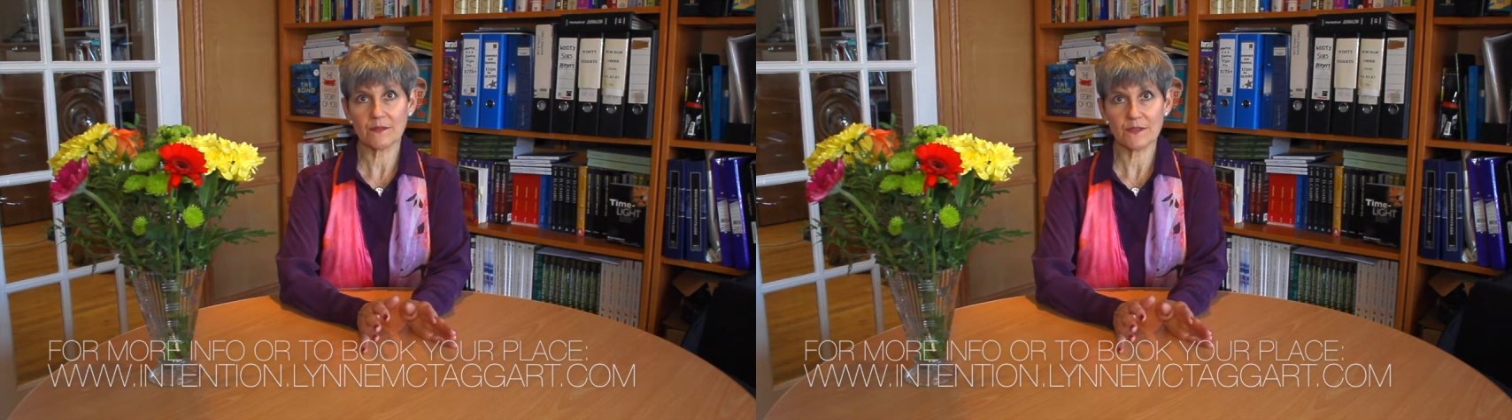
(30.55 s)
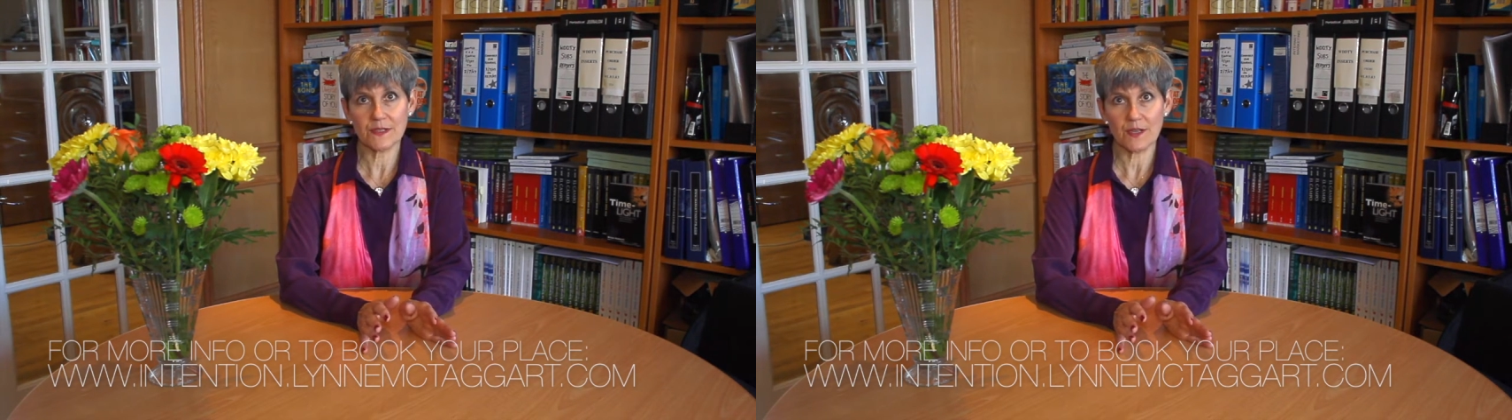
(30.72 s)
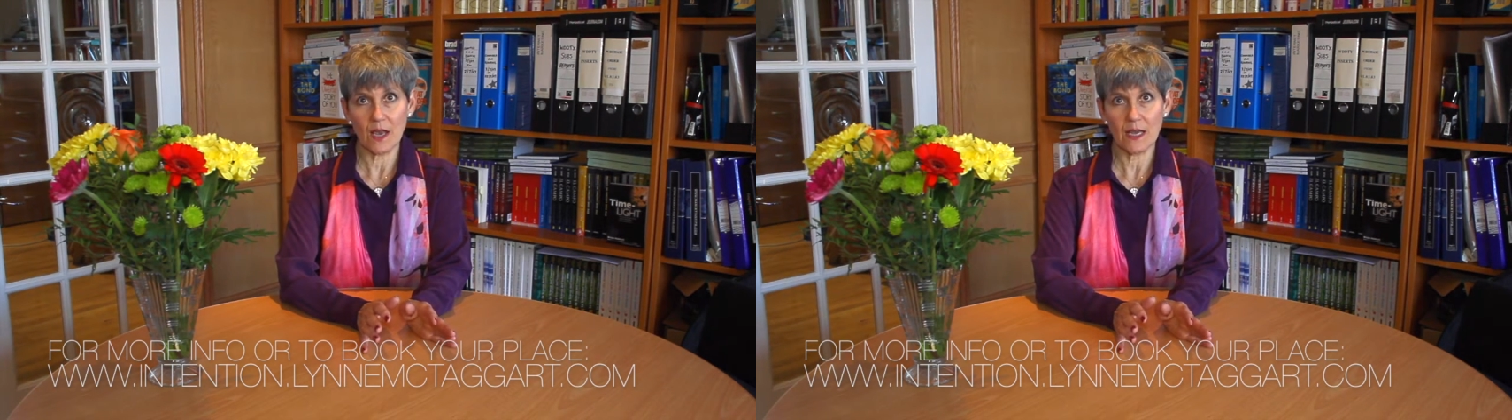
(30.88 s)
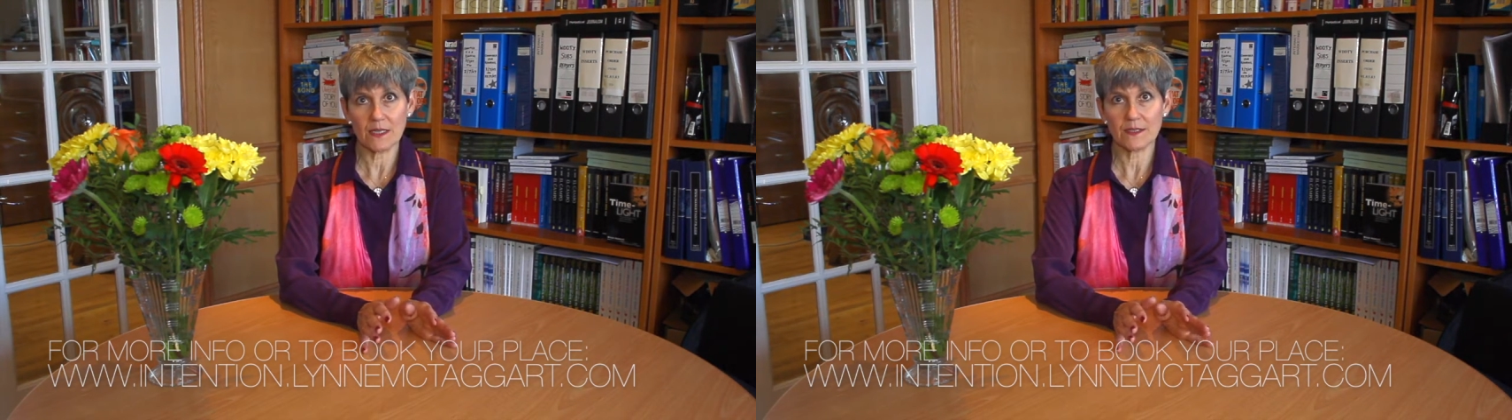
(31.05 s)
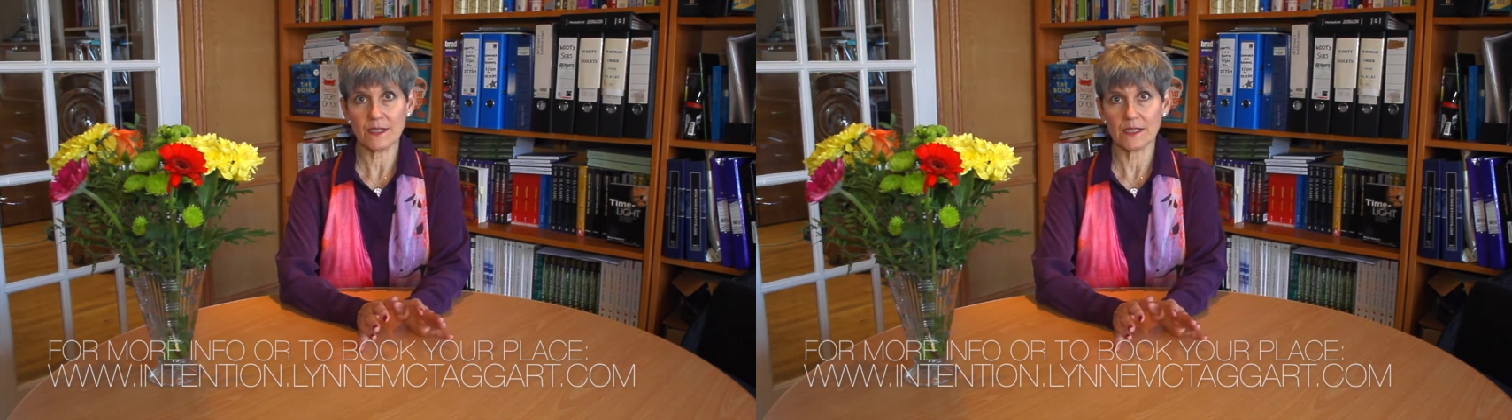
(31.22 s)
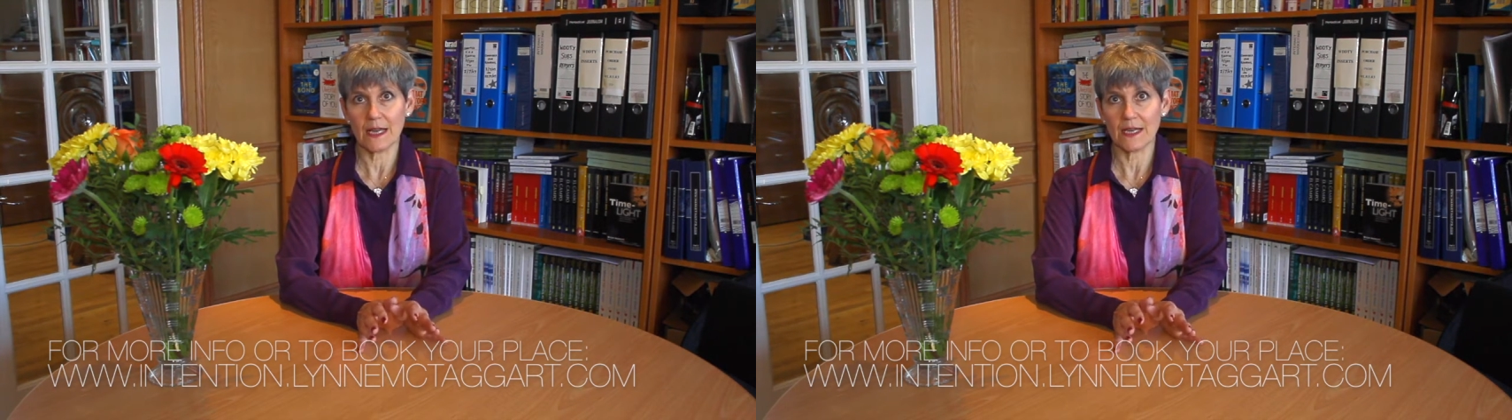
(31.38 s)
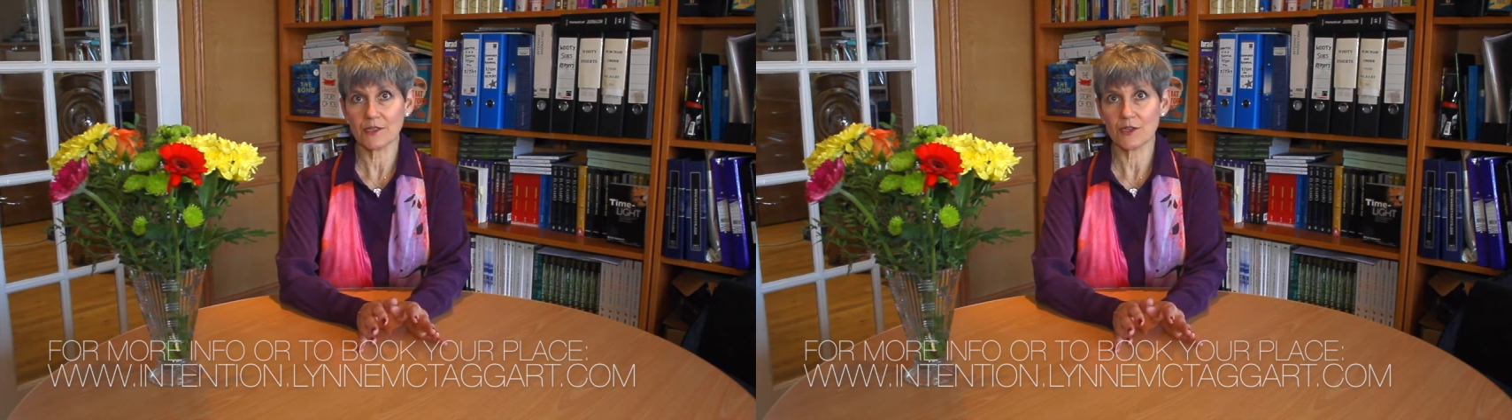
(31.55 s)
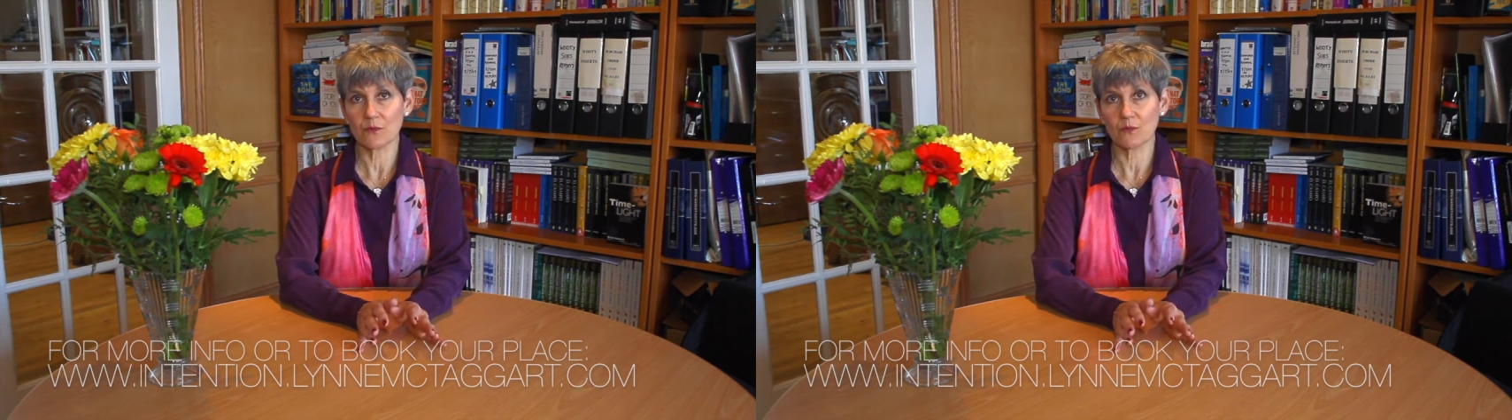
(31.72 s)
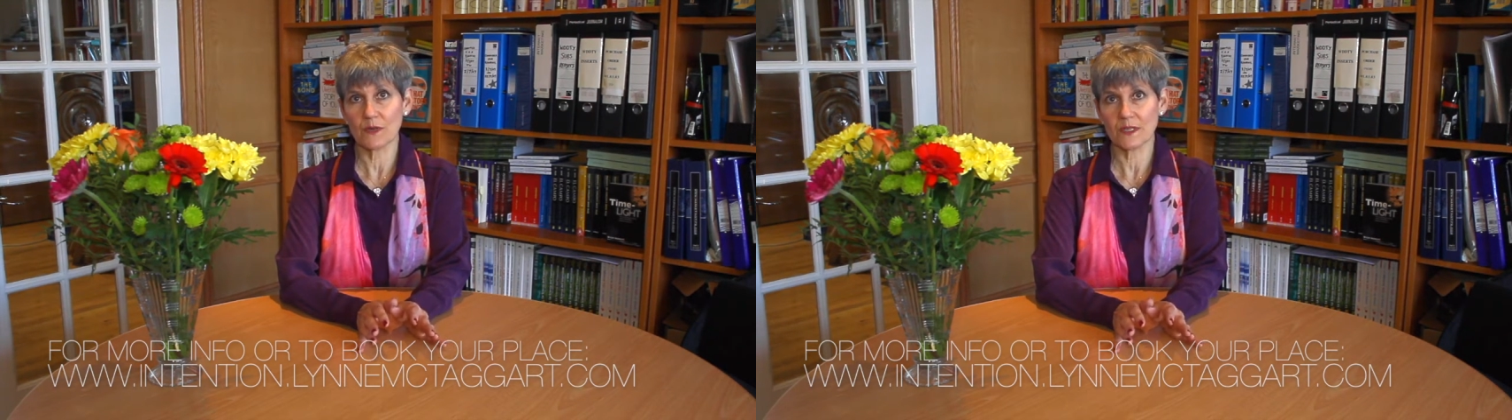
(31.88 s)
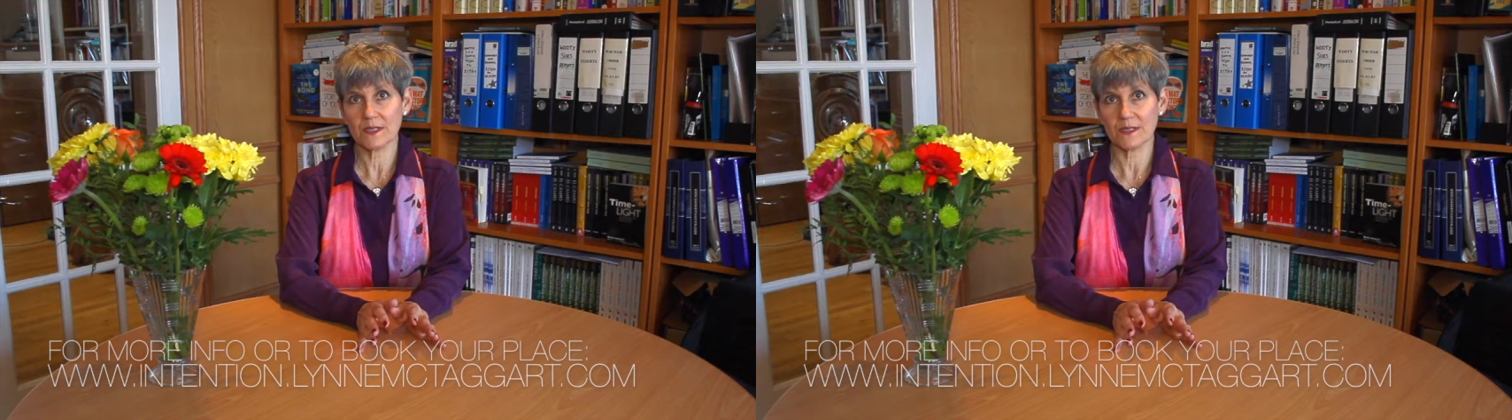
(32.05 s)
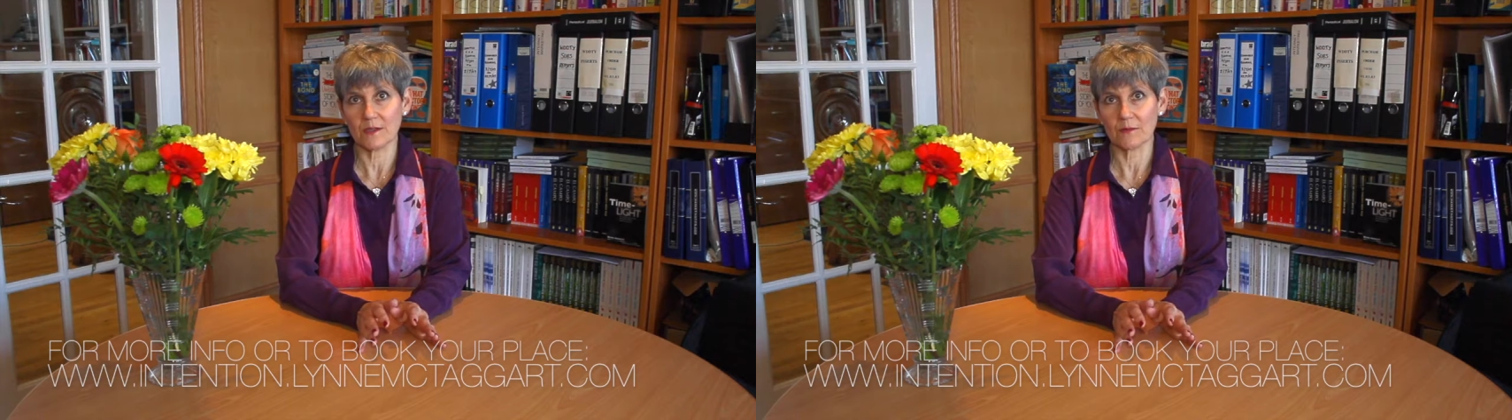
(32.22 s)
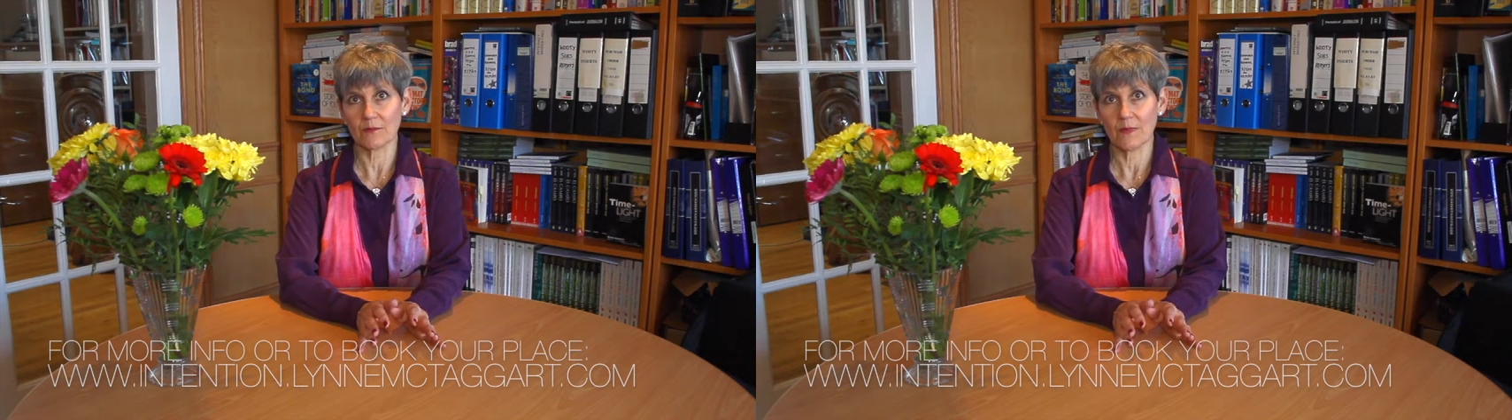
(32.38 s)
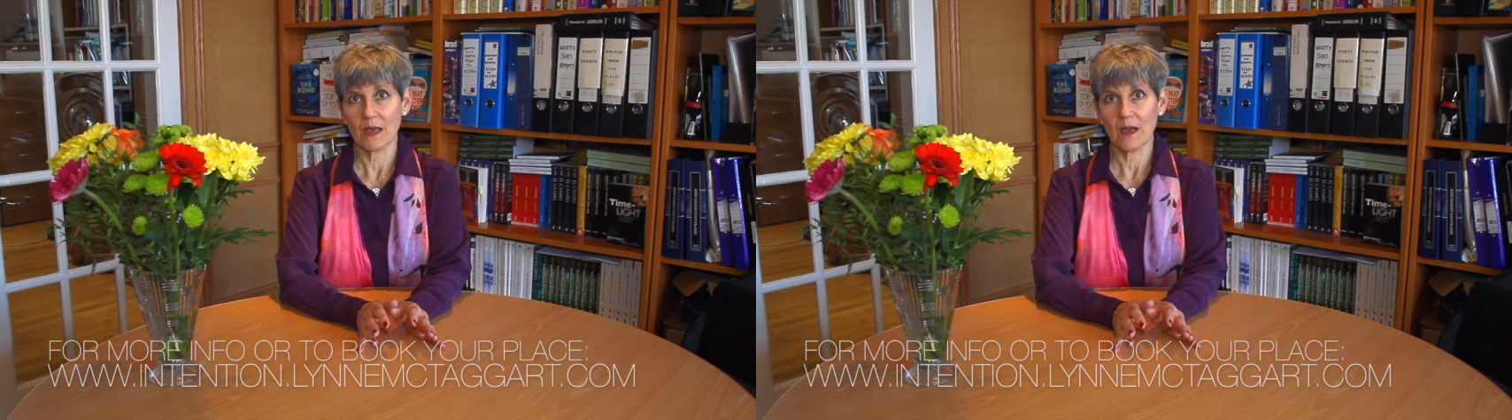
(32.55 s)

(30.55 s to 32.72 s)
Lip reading: science and ancient wisdom.